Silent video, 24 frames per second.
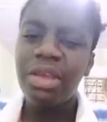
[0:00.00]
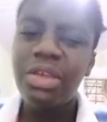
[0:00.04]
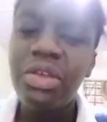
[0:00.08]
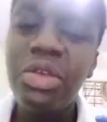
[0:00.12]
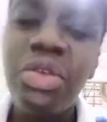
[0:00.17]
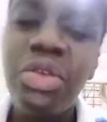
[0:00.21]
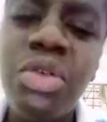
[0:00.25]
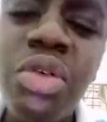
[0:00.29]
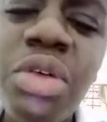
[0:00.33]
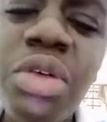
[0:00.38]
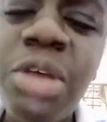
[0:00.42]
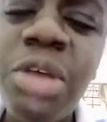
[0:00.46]
make
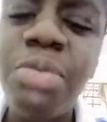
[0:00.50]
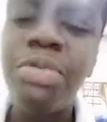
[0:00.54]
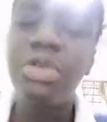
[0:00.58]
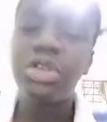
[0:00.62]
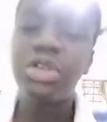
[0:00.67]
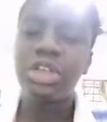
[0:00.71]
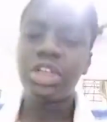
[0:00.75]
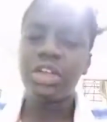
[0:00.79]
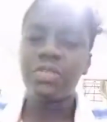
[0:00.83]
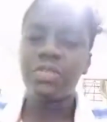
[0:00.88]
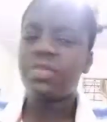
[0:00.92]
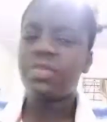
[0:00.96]
you do the
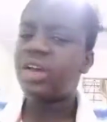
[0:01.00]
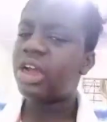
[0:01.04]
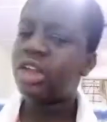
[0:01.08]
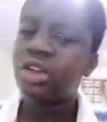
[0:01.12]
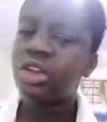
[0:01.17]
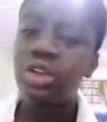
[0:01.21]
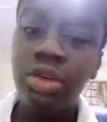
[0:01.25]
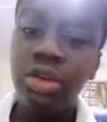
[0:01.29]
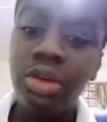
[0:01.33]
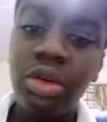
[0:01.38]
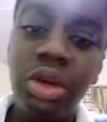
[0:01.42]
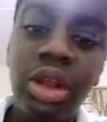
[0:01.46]
push-up
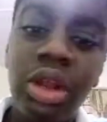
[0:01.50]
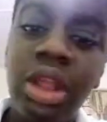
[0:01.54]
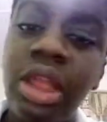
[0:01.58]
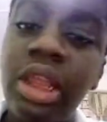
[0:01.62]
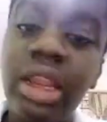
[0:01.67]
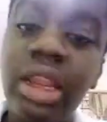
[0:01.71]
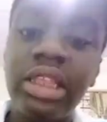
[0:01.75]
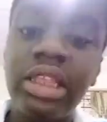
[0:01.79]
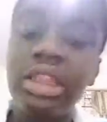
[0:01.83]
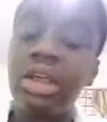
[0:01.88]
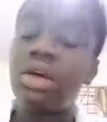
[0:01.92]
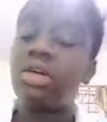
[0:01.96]
faster
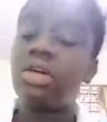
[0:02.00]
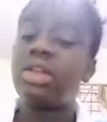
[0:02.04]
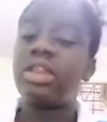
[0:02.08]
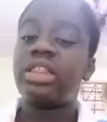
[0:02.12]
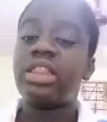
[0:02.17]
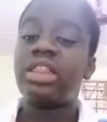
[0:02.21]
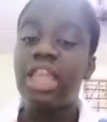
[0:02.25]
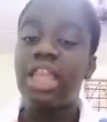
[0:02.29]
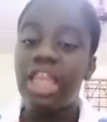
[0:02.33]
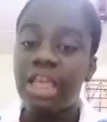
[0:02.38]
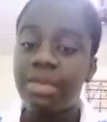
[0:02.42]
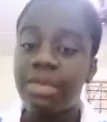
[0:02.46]
these are all the
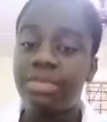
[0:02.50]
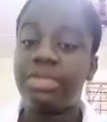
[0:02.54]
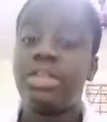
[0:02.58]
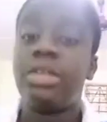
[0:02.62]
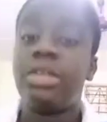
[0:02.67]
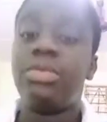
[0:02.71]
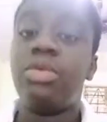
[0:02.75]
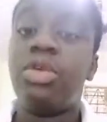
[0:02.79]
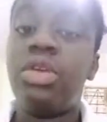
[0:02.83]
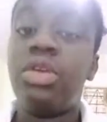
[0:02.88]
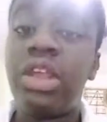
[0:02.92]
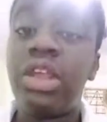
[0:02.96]
tips
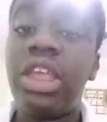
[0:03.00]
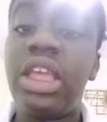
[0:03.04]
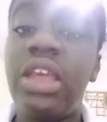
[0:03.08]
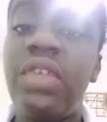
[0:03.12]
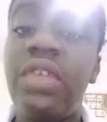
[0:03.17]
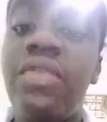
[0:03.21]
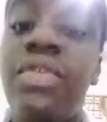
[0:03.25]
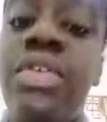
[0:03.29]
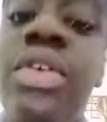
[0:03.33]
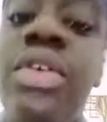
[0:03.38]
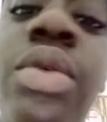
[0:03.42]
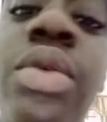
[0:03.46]
I'm gonna
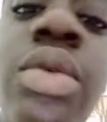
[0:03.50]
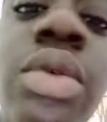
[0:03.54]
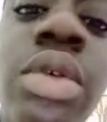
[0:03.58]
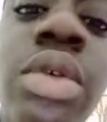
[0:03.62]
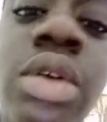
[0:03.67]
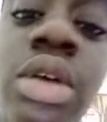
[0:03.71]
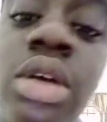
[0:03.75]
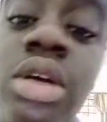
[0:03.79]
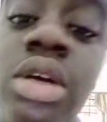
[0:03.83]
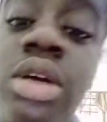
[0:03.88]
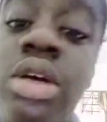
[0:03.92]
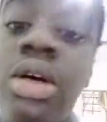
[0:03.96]
give you.
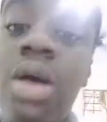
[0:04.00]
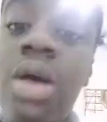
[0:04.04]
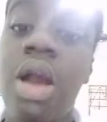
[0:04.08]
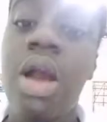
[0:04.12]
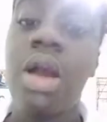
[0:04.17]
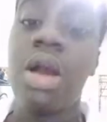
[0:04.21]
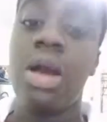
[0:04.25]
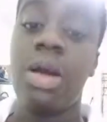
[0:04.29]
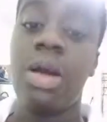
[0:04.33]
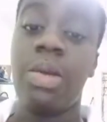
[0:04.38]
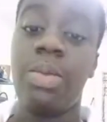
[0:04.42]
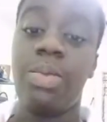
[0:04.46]

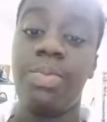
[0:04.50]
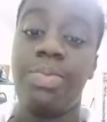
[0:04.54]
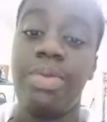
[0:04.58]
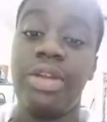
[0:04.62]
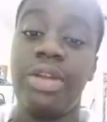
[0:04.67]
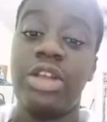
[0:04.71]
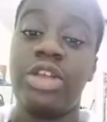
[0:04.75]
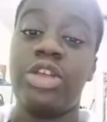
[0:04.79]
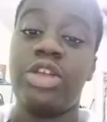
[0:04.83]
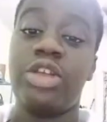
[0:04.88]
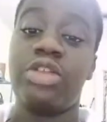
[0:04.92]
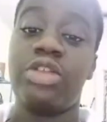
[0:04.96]
Um,
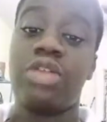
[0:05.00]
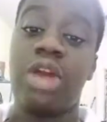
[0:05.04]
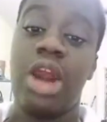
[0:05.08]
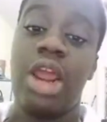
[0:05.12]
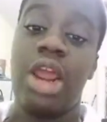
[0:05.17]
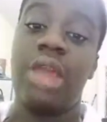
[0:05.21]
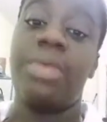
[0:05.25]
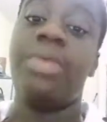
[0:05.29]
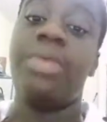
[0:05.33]
please subscribe.